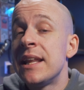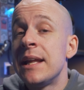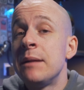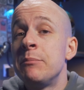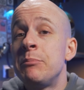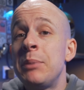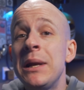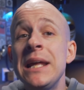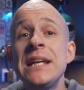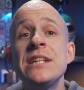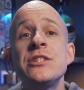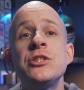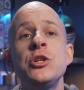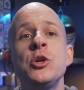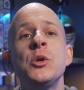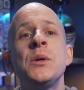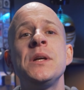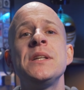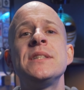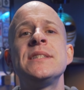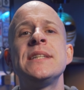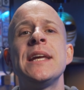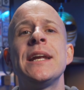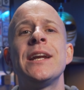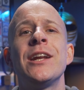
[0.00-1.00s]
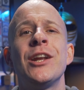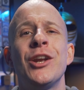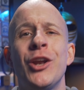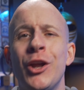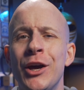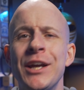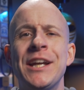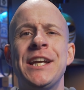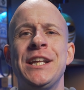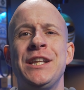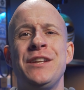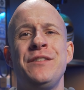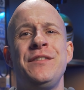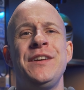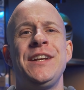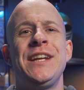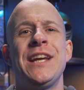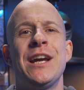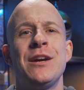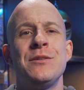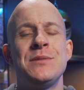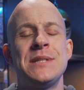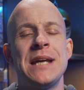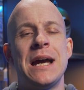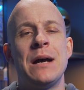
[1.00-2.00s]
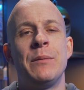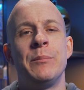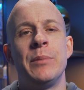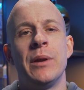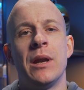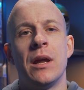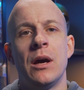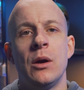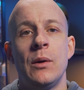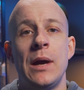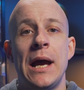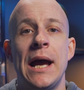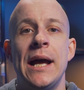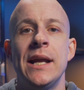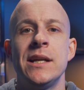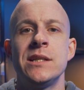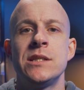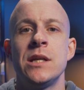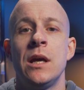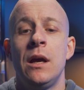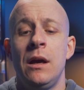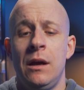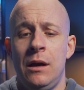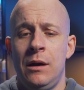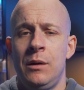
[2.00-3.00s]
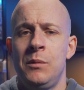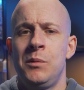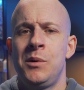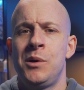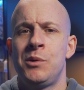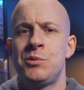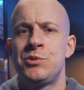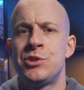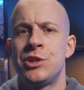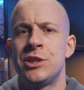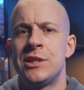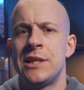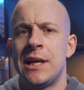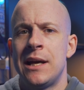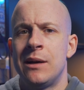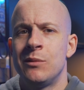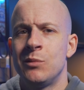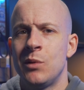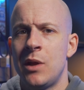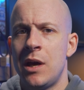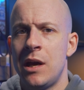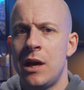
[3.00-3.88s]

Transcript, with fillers: then please do consider liking the video down below. And whilst you're down